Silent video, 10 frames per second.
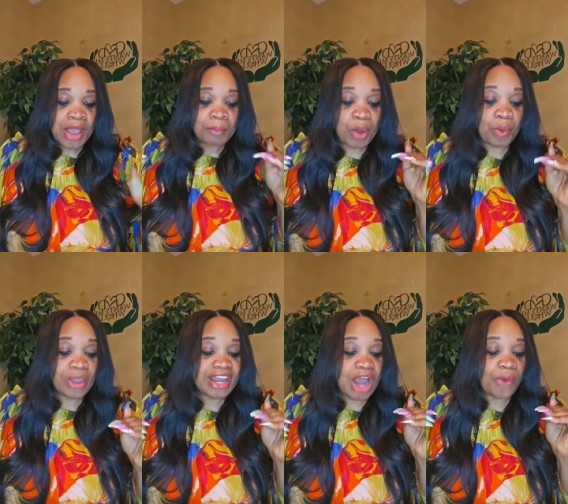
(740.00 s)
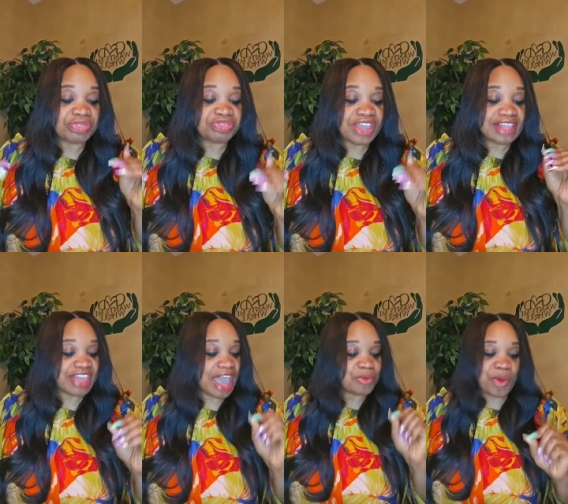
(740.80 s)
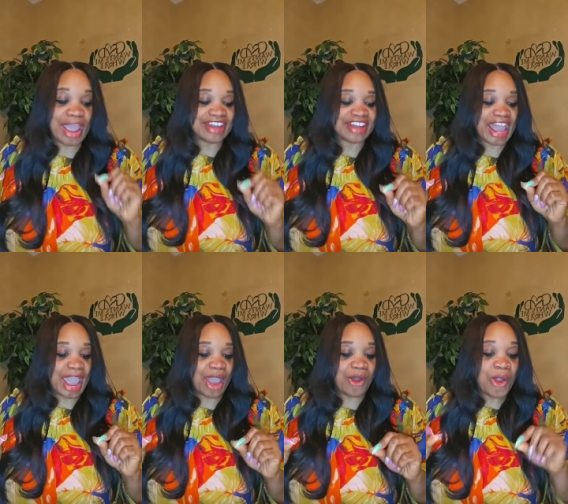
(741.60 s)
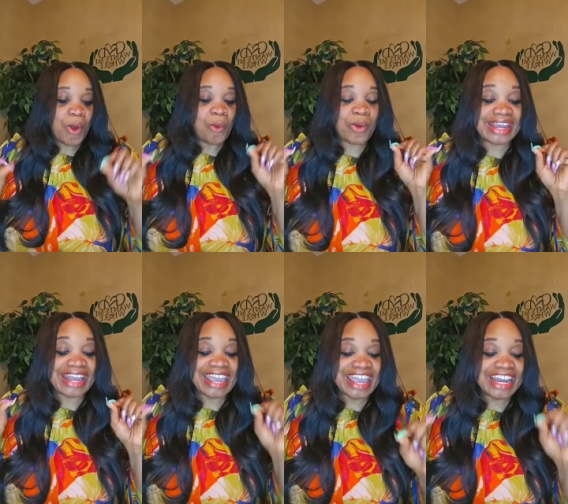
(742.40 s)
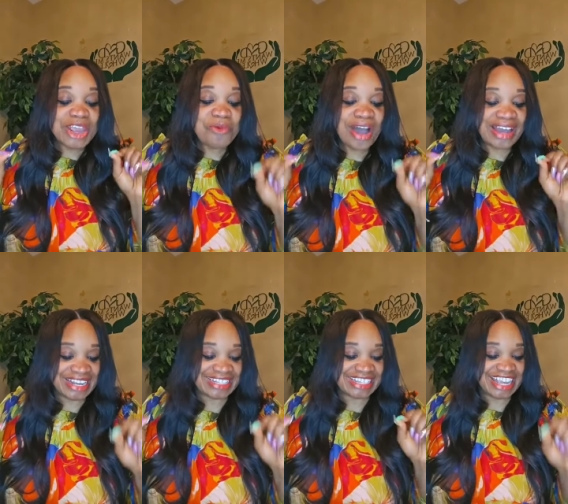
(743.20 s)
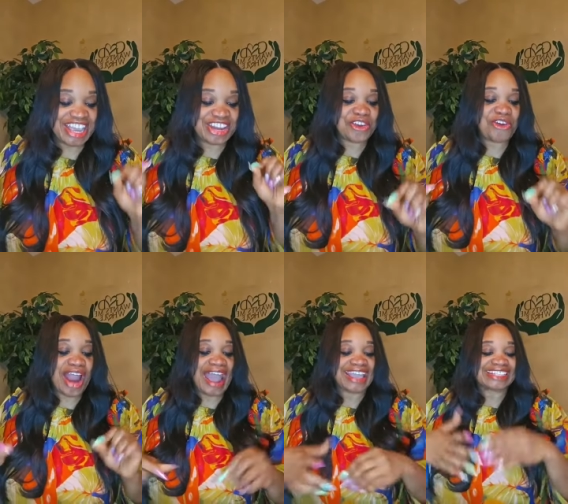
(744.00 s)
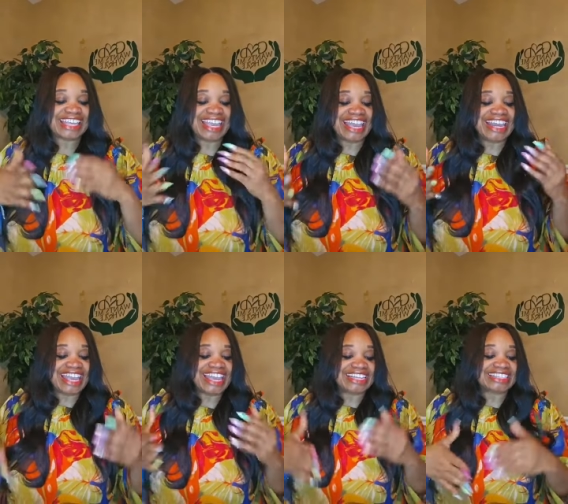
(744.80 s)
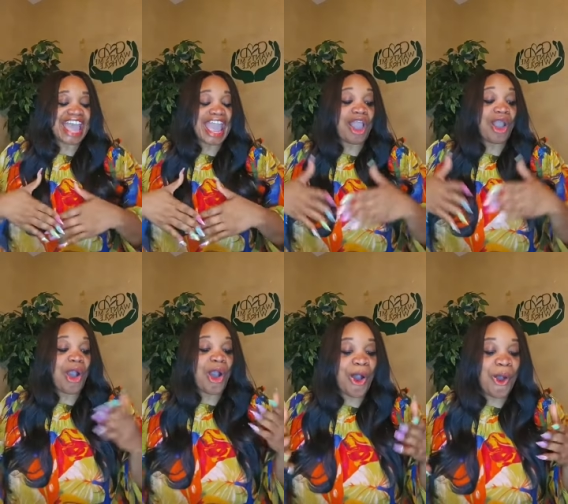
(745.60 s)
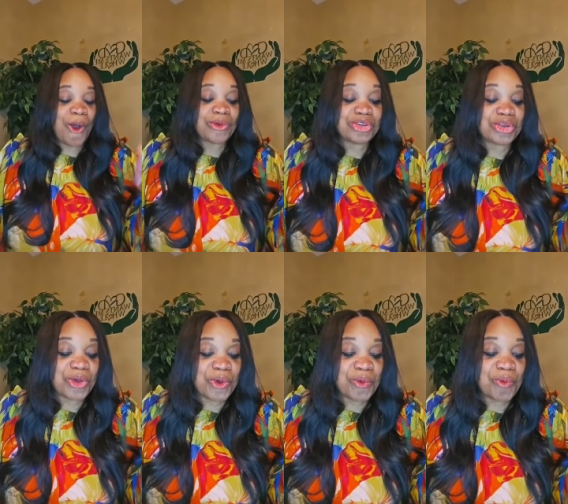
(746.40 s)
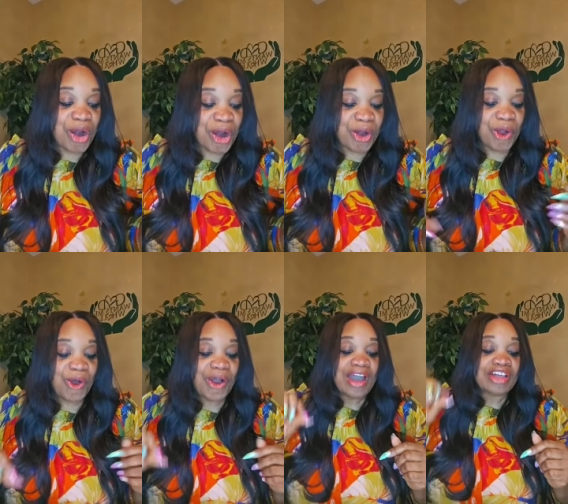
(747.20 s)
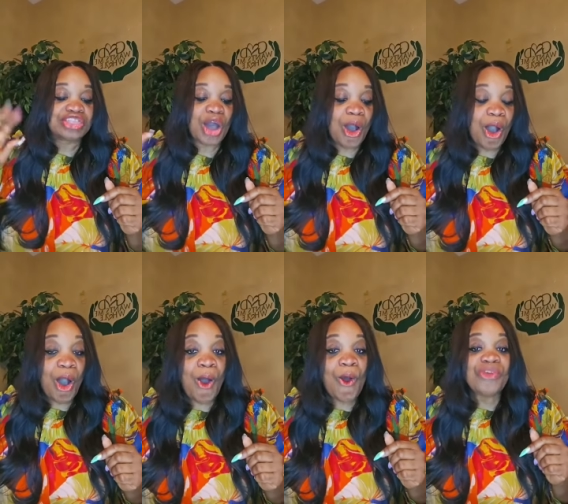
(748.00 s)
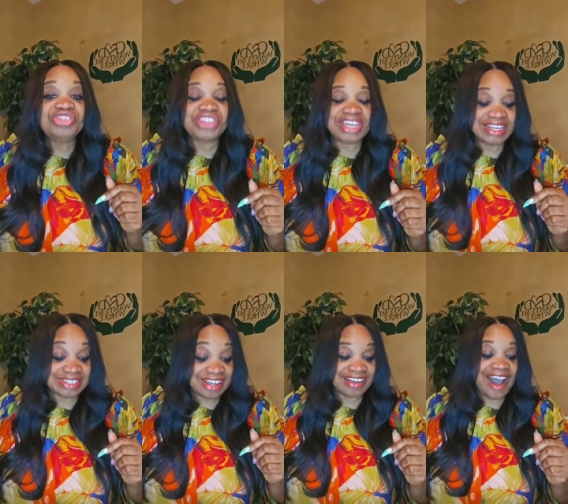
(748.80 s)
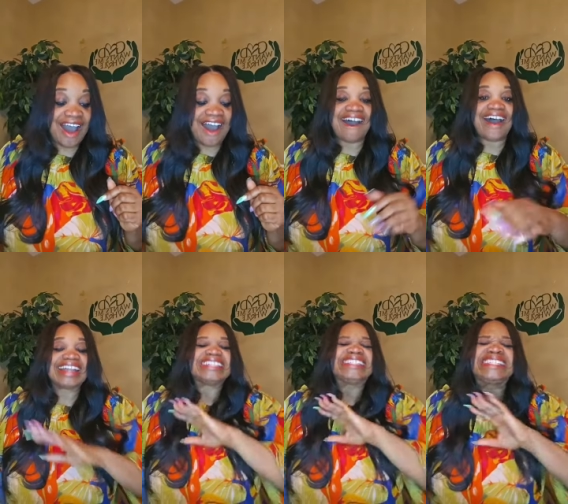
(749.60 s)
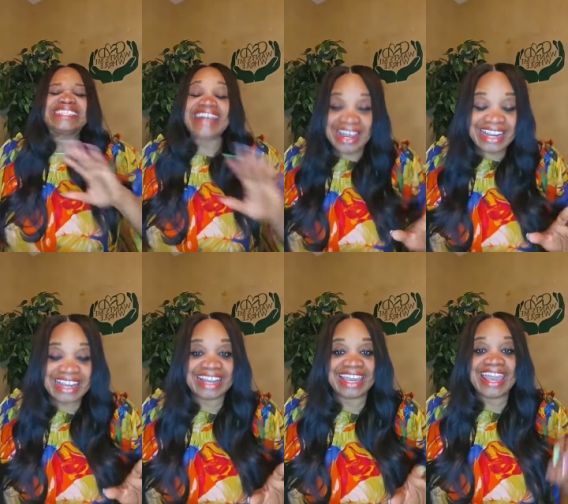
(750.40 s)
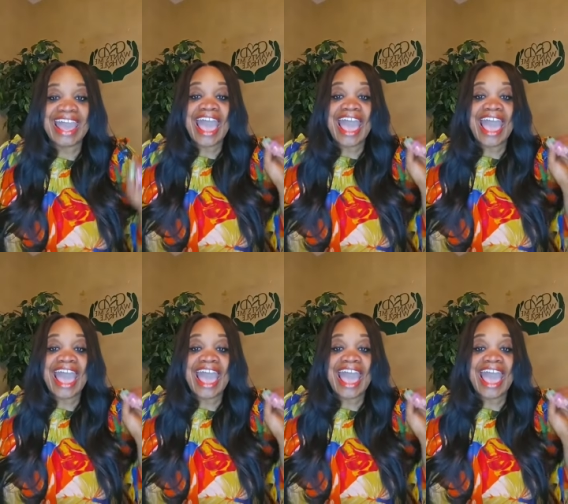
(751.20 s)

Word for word: but we don't think that way now. When anyone is in Christ, it is a whole new world. The old things are gone. Suddenly,